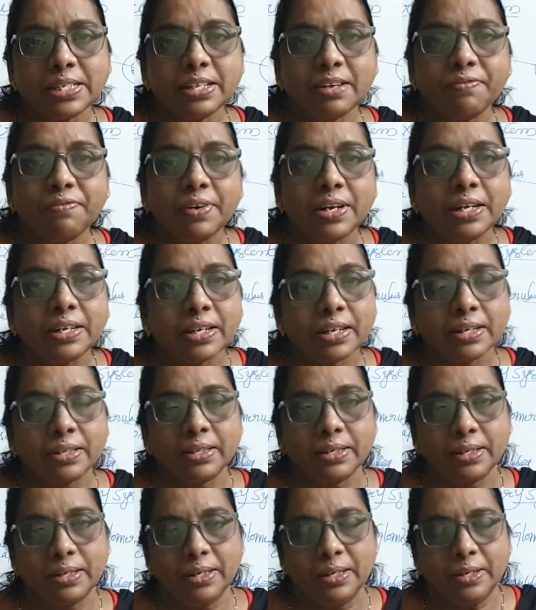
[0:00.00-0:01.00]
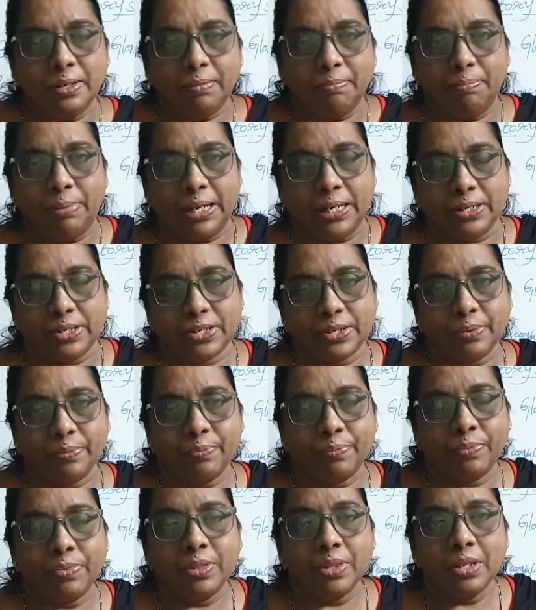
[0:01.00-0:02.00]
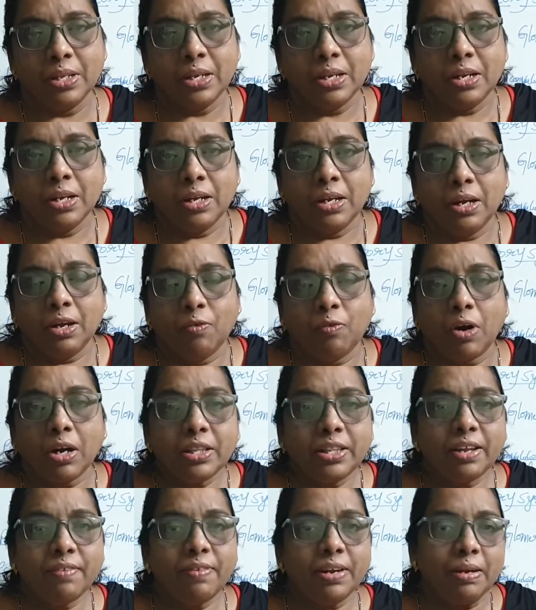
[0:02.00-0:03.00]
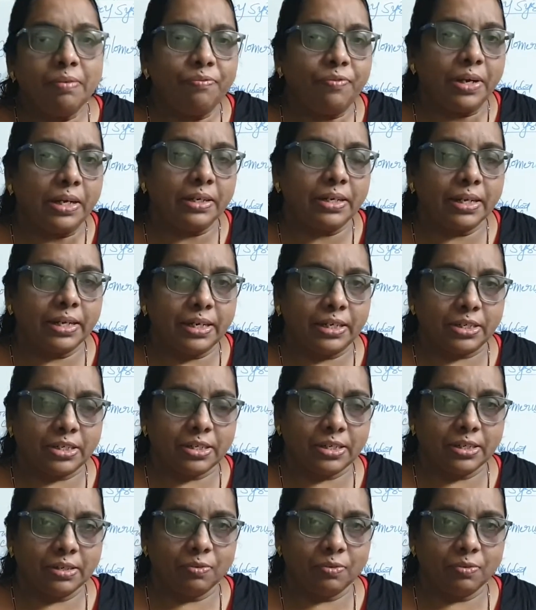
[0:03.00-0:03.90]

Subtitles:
they filter the blood. What they will filter it?